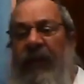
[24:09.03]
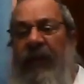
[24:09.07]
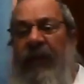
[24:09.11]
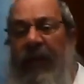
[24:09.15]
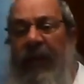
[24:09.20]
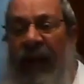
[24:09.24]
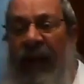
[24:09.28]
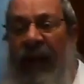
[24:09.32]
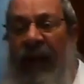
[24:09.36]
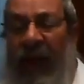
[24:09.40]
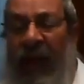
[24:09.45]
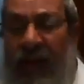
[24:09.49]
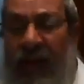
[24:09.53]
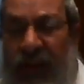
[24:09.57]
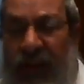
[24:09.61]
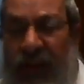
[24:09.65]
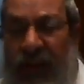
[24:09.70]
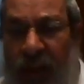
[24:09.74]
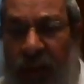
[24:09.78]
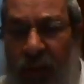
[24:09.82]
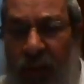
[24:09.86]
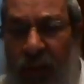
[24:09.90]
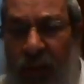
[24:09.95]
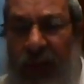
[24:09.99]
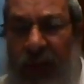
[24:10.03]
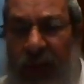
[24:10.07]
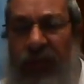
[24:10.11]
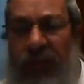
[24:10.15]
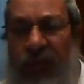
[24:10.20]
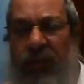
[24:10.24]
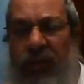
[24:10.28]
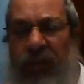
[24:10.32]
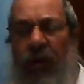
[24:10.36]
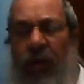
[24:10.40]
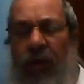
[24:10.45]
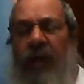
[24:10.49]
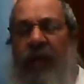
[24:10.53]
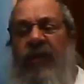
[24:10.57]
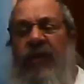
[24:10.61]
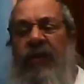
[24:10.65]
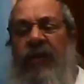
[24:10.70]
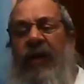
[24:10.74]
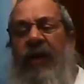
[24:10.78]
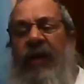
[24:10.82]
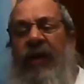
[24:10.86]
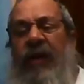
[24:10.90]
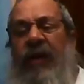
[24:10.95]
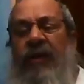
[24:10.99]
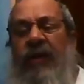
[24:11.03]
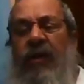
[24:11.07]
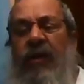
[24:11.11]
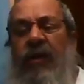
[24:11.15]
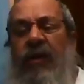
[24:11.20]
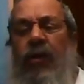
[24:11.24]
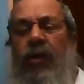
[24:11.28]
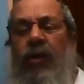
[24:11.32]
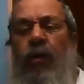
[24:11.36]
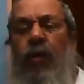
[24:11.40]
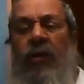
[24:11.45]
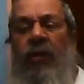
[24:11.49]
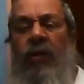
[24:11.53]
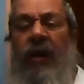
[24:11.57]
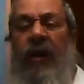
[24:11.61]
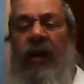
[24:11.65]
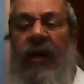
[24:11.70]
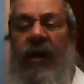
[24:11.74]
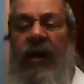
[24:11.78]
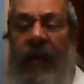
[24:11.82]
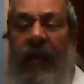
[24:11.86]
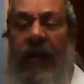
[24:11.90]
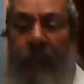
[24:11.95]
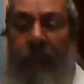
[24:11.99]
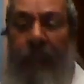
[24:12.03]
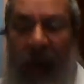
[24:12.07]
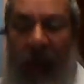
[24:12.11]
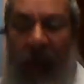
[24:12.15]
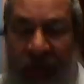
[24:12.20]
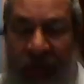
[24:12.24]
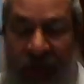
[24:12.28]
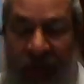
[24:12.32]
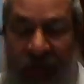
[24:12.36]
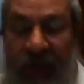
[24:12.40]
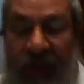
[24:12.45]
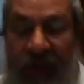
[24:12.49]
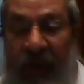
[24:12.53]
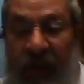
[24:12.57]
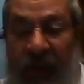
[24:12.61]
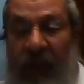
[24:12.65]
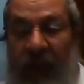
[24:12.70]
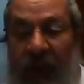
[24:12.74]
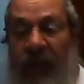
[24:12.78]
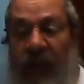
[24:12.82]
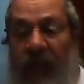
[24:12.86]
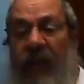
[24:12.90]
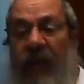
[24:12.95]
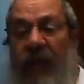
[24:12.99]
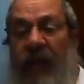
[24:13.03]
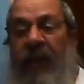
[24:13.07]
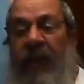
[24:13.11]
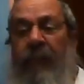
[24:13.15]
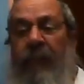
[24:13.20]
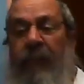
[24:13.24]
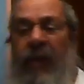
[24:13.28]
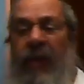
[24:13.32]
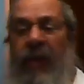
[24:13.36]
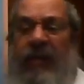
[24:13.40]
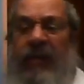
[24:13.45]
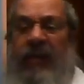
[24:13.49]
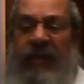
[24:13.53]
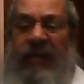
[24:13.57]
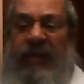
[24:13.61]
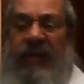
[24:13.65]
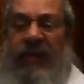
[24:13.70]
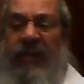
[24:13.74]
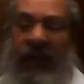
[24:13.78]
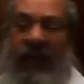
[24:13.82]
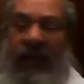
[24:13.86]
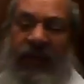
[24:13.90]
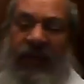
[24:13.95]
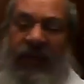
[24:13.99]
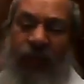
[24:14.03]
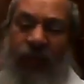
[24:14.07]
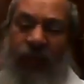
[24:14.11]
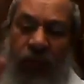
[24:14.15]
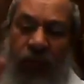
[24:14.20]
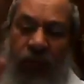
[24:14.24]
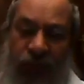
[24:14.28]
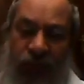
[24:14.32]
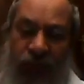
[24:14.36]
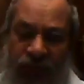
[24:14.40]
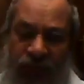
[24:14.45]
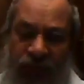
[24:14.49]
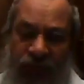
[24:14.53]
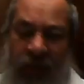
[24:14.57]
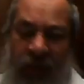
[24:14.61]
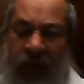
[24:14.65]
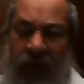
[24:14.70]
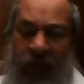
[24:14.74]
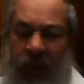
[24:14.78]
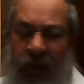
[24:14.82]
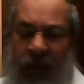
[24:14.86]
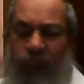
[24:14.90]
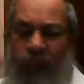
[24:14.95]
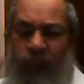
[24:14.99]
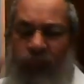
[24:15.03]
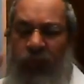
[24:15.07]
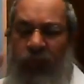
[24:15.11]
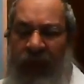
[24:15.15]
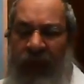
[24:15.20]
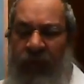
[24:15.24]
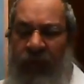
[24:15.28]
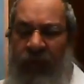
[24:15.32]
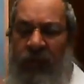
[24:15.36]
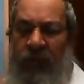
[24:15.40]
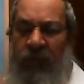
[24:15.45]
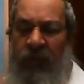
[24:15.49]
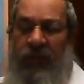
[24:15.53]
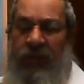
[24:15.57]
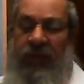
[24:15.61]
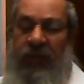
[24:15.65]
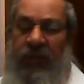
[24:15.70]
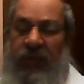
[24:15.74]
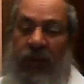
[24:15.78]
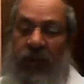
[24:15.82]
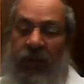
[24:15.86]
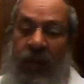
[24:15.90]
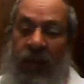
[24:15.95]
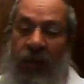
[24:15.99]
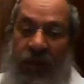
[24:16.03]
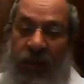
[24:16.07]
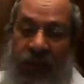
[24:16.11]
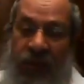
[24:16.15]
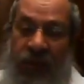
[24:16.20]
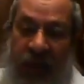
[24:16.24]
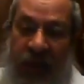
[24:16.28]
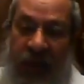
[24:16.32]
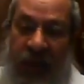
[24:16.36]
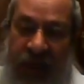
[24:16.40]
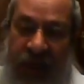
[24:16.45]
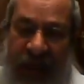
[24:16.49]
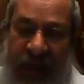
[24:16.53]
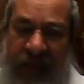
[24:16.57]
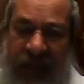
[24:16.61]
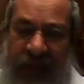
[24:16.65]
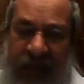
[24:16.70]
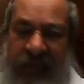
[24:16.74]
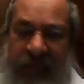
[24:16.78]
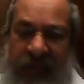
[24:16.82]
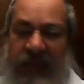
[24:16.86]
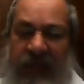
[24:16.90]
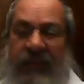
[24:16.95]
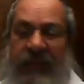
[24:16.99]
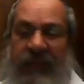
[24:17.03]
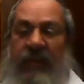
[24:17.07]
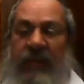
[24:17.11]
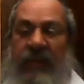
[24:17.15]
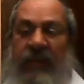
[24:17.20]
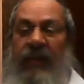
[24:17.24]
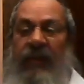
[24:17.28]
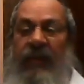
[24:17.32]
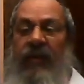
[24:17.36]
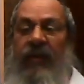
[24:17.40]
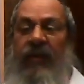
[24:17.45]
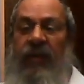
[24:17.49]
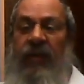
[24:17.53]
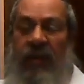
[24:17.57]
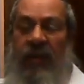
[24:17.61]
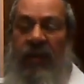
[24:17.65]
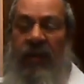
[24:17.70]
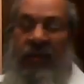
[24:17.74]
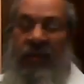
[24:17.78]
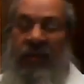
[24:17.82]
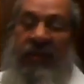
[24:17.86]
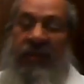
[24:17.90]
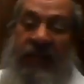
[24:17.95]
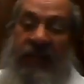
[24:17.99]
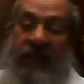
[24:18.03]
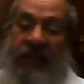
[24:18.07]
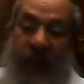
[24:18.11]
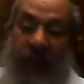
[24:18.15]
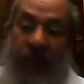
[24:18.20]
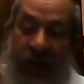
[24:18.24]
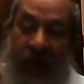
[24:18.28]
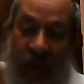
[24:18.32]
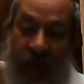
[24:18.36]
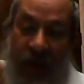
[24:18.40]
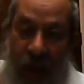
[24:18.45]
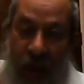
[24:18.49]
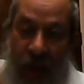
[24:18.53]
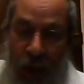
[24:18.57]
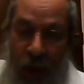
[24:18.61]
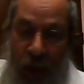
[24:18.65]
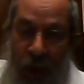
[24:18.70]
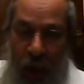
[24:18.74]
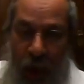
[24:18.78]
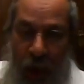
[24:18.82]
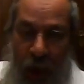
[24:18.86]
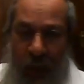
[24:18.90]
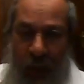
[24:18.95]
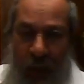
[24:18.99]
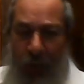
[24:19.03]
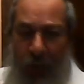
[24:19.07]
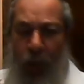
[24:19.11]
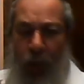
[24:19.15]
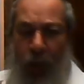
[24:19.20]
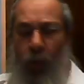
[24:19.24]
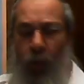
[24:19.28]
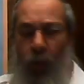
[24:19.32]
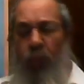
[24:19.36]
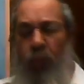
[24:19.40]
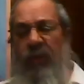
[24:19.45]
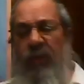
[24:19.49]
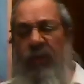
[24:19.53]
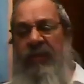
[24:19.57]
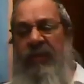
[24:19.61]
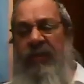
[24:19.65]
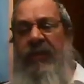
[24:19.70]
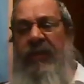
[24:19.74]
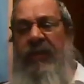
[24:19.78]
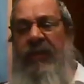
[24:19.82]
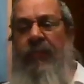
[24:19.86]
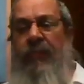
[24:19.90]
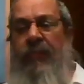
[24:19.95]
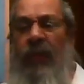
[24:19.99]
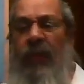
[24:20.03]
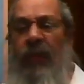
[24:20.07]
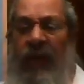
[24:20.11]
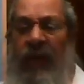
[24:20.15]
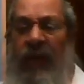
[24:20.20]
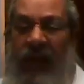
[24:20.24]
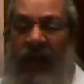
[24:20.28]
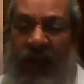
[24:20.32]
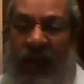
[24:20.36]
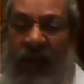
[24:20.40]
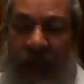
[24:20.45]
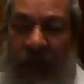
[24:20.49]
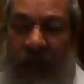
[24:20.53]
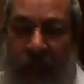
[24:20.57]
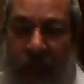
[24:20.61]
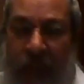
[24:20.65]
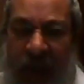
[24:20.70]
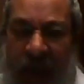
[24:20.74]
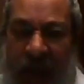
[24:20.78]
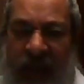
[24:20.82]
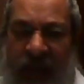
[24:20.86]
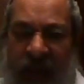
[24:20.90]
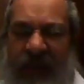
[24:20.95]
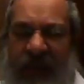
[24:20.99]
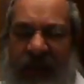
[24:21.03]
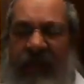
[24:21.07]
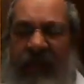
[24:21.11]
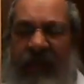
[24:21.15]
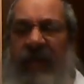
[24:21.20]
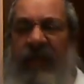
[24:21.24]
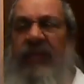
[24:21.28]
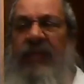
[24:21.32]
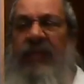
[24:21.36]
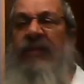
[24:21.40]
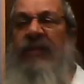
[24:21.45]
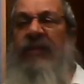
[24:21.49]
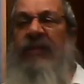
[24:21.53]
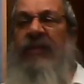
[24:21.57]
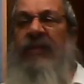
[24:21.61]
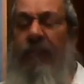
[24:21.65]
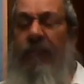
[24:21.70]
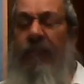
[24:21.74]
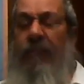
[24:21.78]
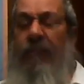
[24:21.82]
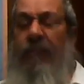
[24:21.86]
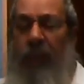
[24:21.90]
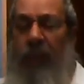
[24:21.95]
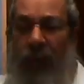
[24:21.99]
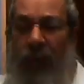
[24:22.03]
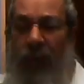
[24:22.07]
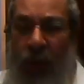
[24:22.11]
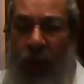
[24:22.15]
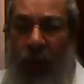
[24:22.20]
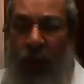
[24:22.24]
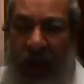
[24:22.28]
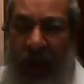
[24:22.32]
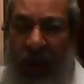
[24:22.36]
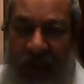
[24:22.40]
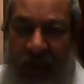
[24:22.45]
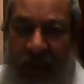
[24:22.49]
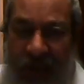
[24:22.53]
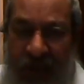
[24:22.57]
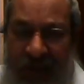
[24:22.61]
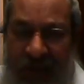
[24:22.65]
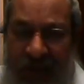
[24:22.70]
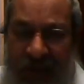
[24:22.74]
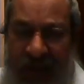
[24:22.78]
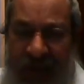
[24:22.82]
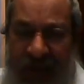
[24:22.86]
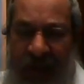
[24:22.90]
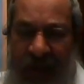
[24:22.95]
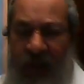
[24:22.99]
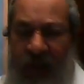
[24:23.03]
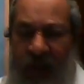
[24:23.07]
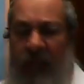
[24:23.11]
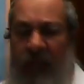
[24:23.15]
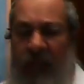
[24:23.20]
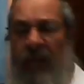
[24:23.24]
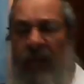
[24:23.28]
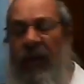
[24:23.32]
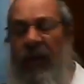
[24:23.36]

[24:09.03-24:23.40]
And so he started the idea called Chabad. Chabad stands for three Hebrew letters. The Ches is Chochmah, wisdom. The base is Bina, understanding.